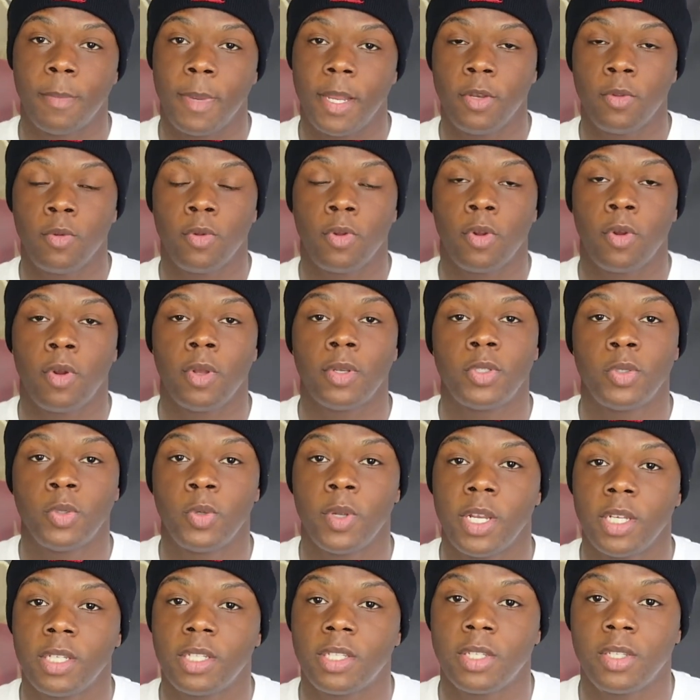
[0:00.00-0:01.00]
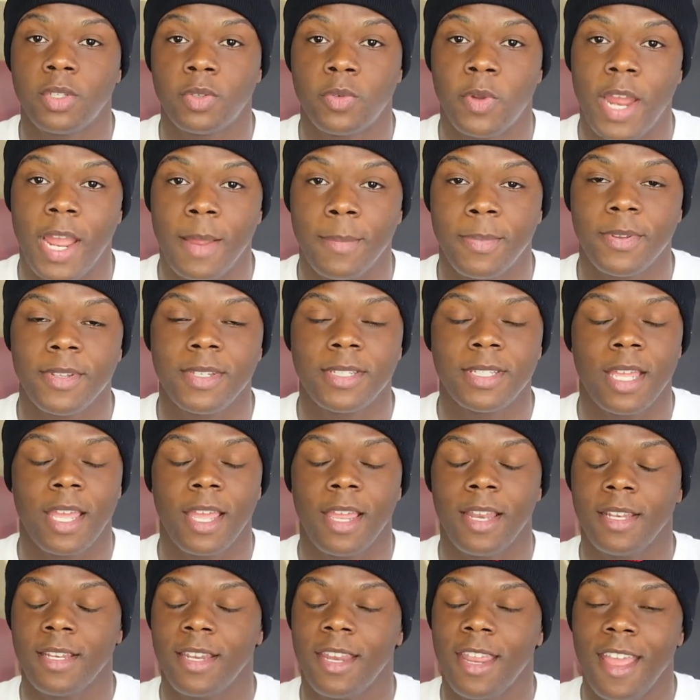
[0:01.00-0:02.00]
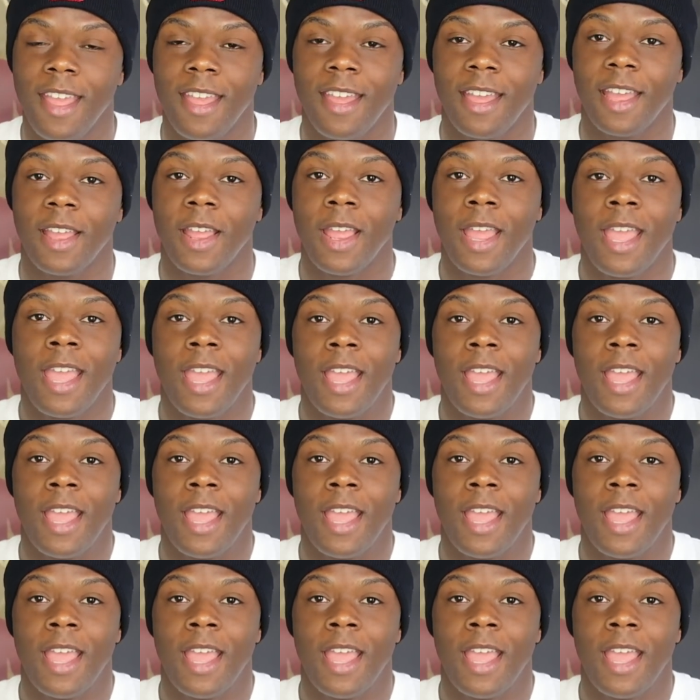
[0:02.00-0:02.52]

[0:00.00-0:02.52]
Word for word: my new goal of 200 subscribers, and yeah.